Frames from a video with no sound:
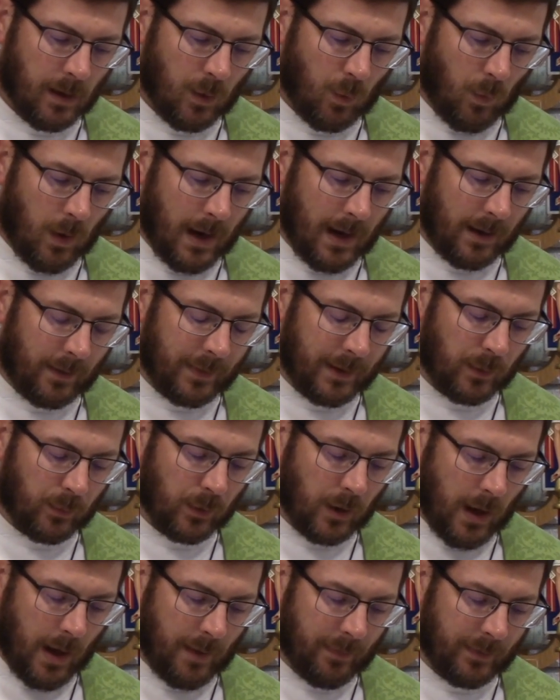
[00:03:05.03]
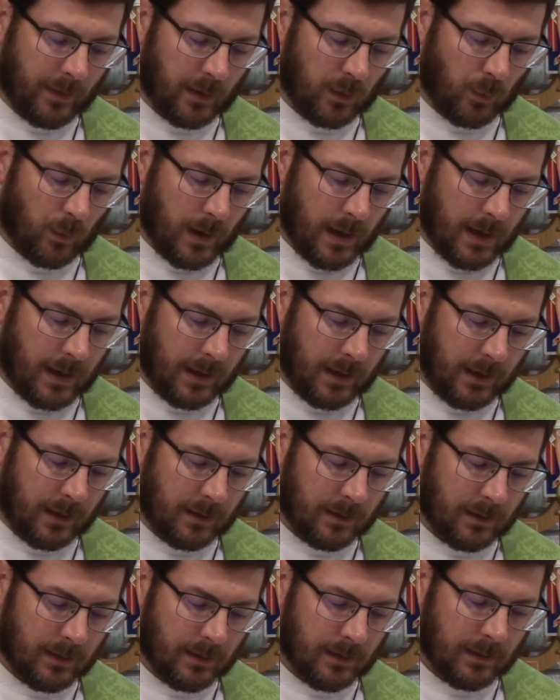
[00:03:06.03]
While they were on their
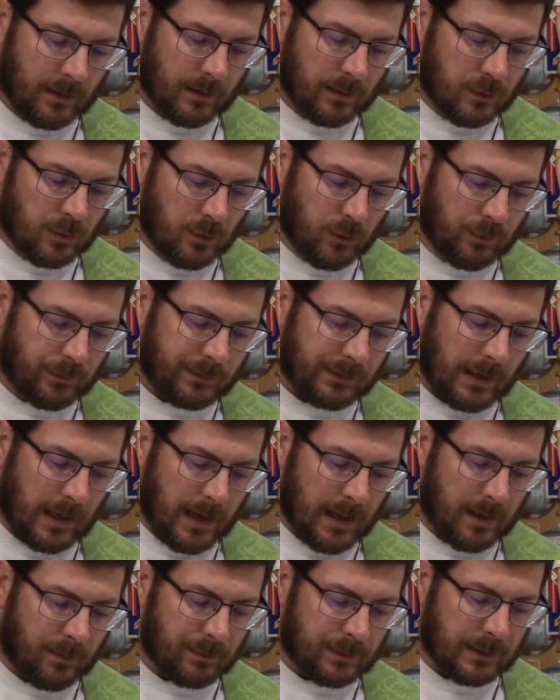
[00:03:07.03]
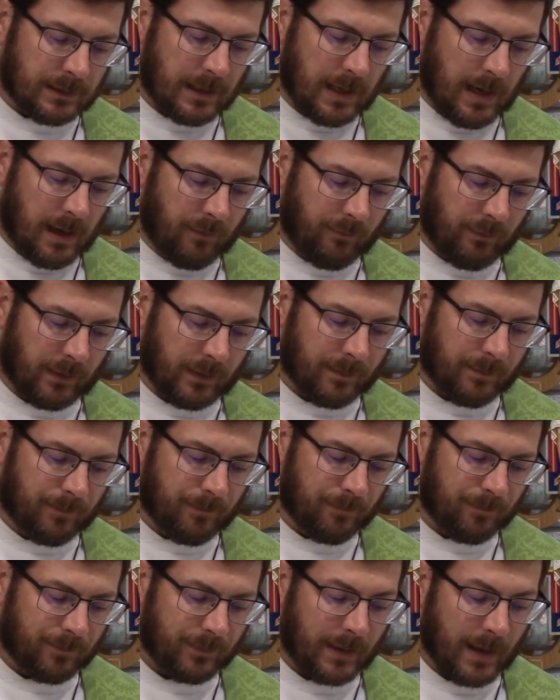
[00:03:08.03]
way, news came to
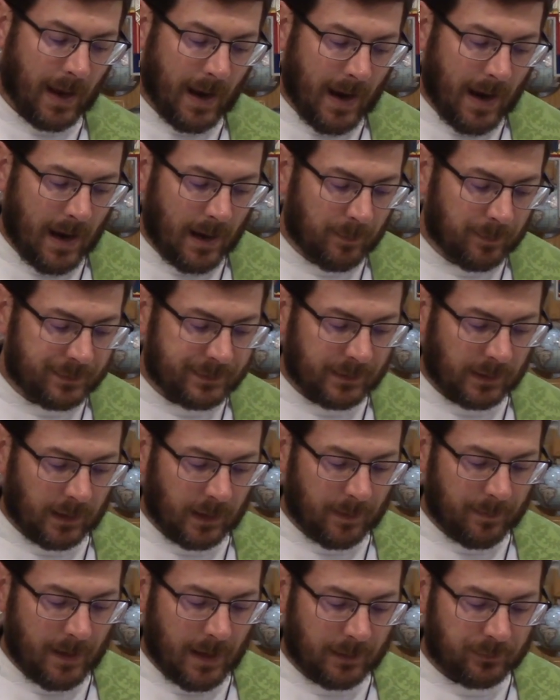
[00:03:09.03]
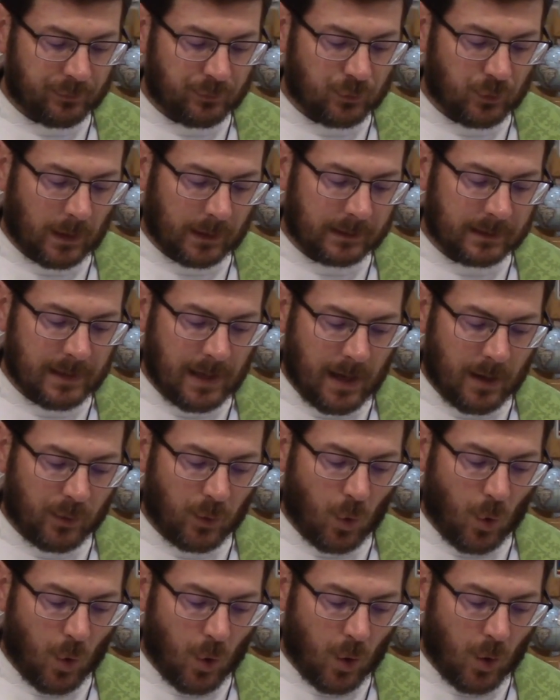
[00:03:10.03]
David, "Absalom has struck
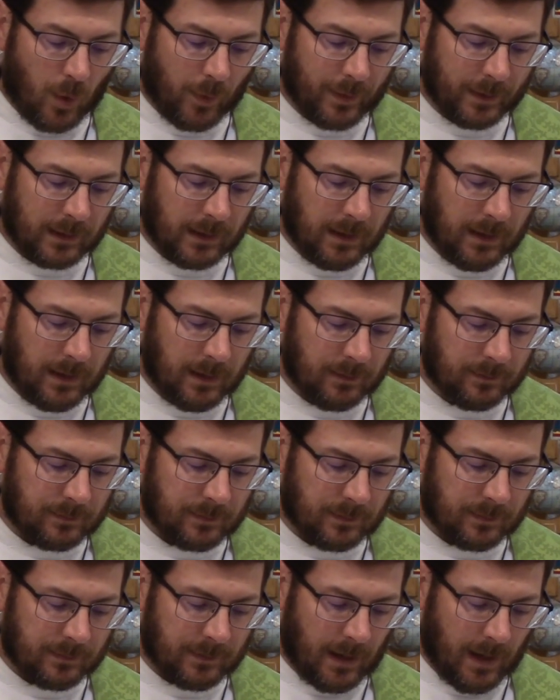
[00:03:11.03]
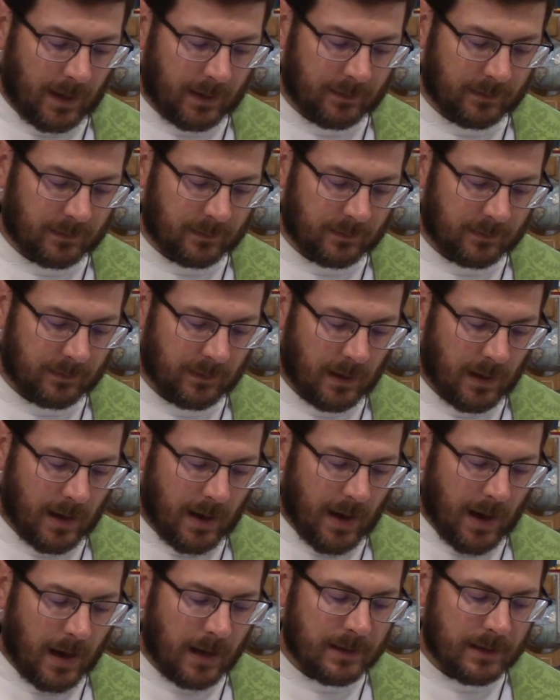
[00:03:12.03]
down all the king's sons,
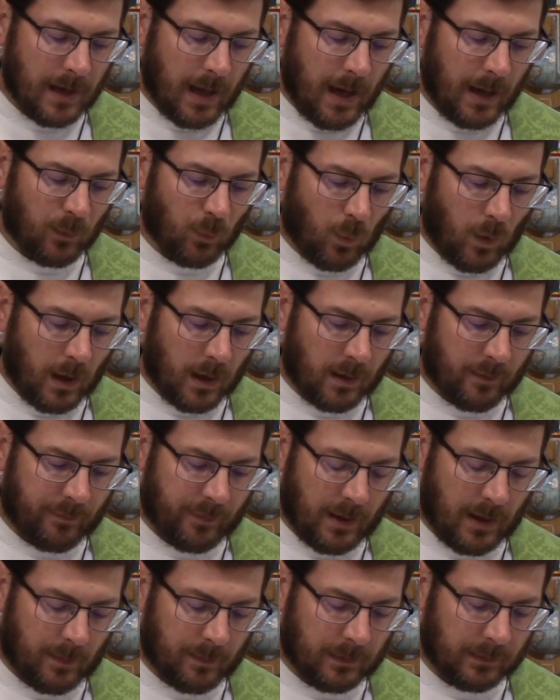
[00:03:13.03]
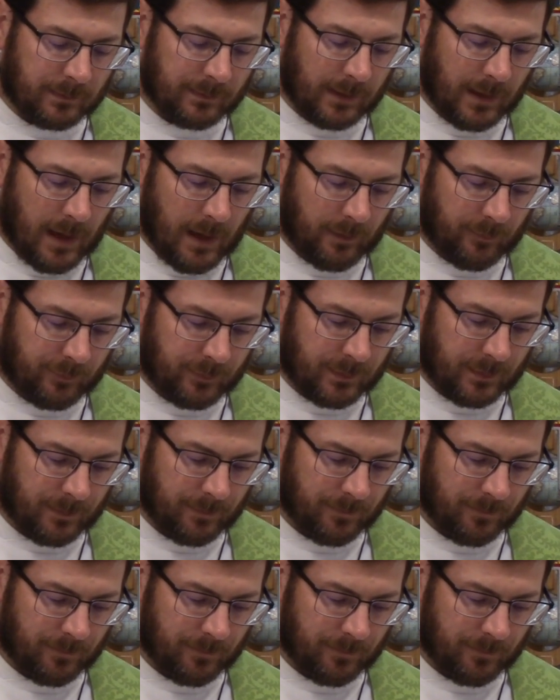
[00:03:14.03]
and not one of them is left."